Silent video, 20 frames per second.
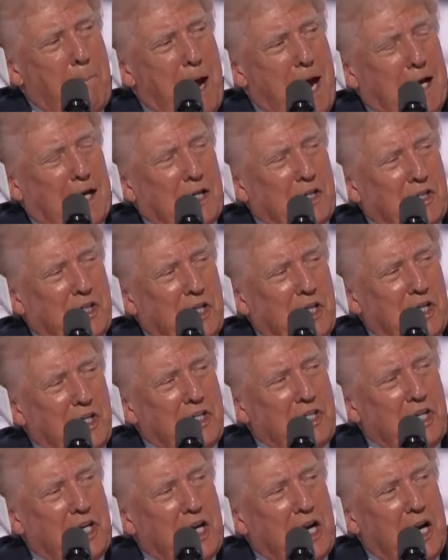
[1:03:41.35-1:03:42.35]

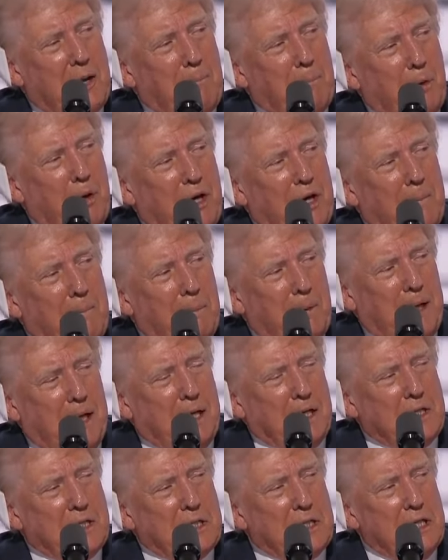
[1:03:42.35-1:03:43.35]
policies that I put in
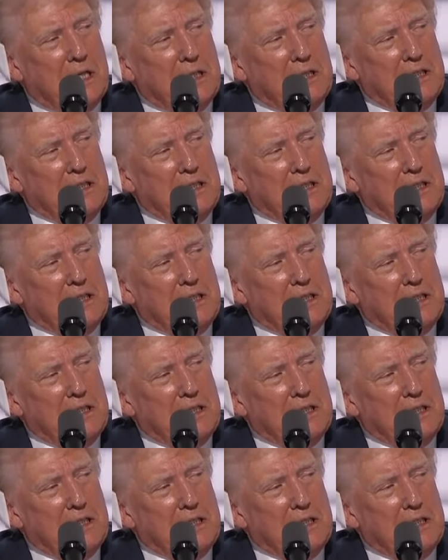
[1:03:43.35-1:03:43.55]
place